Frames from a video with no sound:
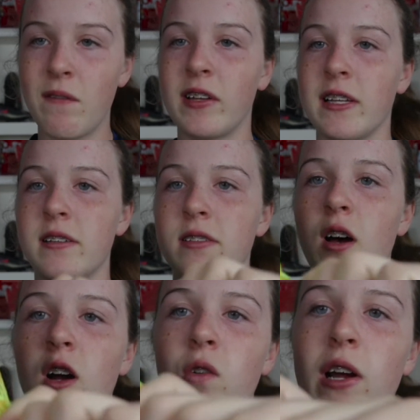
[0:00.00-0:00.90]
this tongue
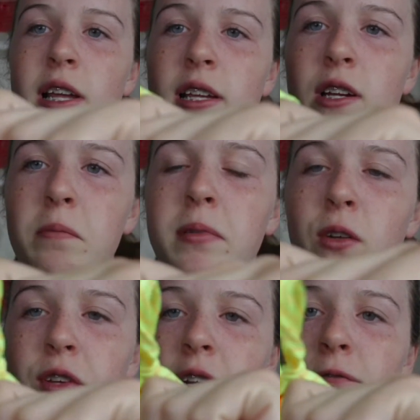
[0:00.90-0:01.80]
right here built in,
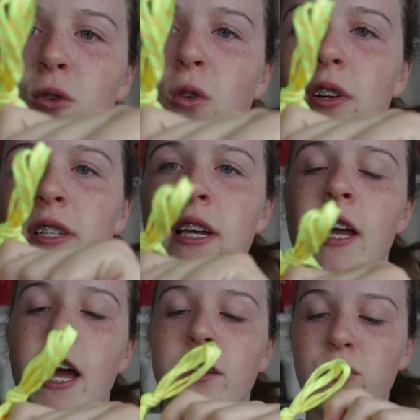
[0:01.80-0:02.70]
of course. It's
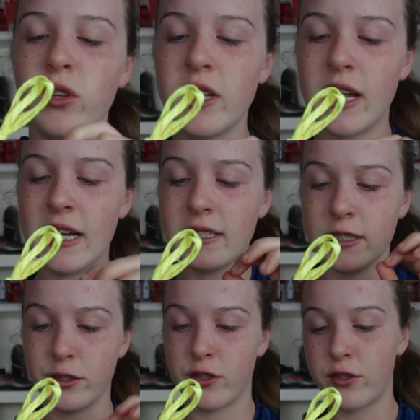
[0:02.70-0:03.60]
really nice and
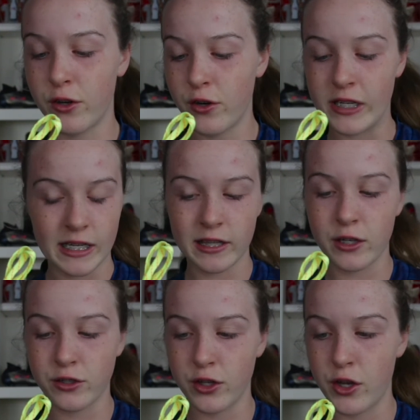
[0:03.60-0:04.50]
stern in there, so
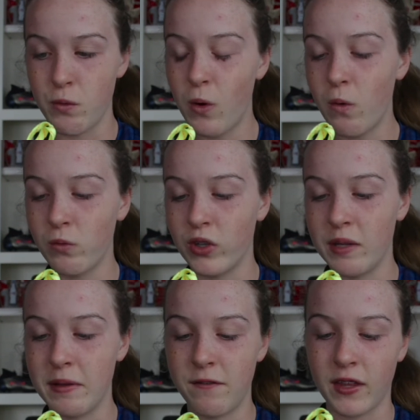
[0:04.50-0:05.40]
you won't really be
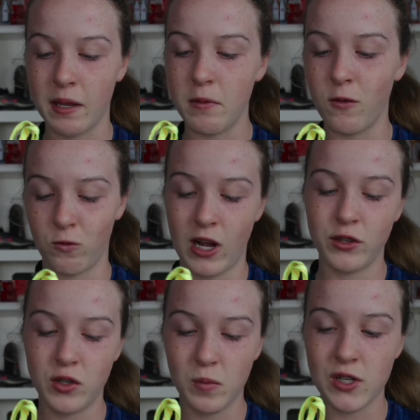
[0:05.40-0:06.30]
feeling it moving around too
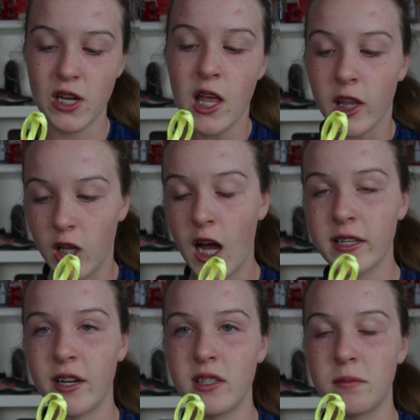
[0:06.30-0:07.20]
much. The lockdown in this
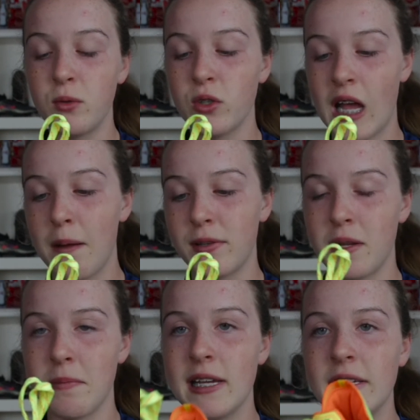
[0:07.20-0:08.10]
boot is absolutely
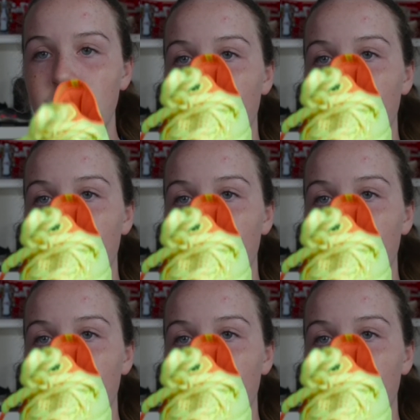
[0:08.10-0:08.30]
amazing with that